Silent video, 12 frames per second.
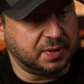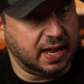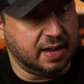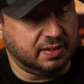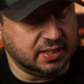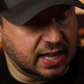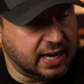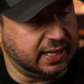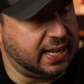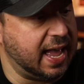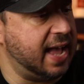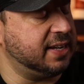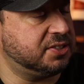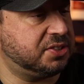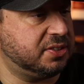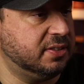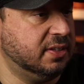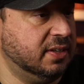They have a lot of
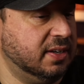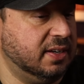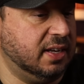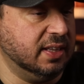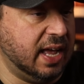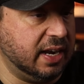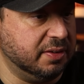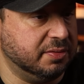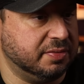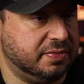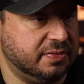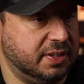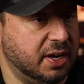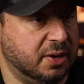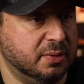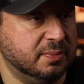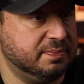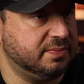cash a lot of you
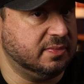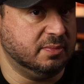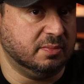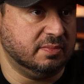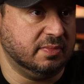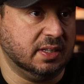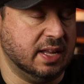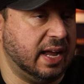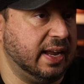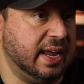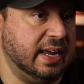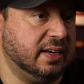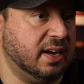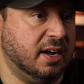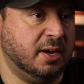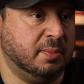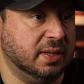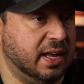know a lot of
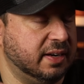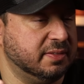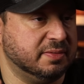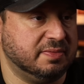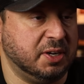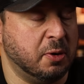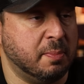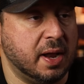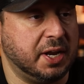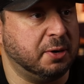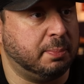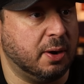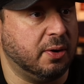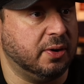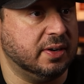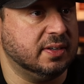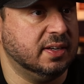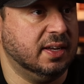income, a lot of you know money to
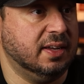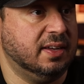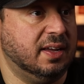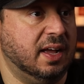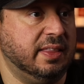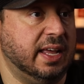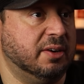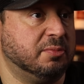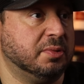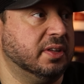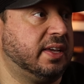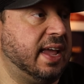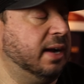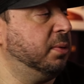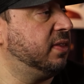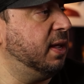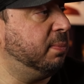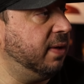burn, yeah. and they don't really care
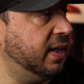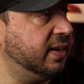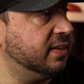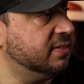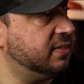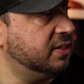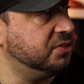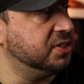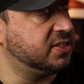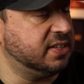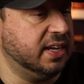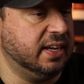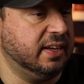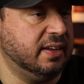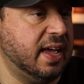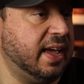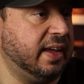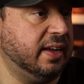what they pay. They'll just
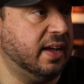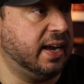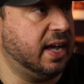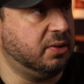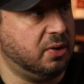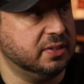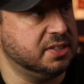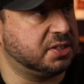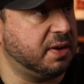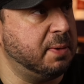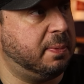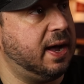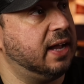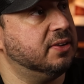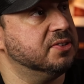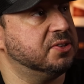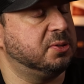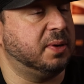say, "Hey, I got all these great
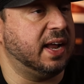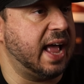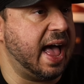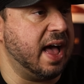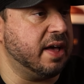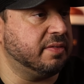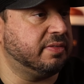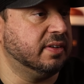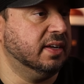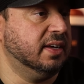bottles. Look what I have."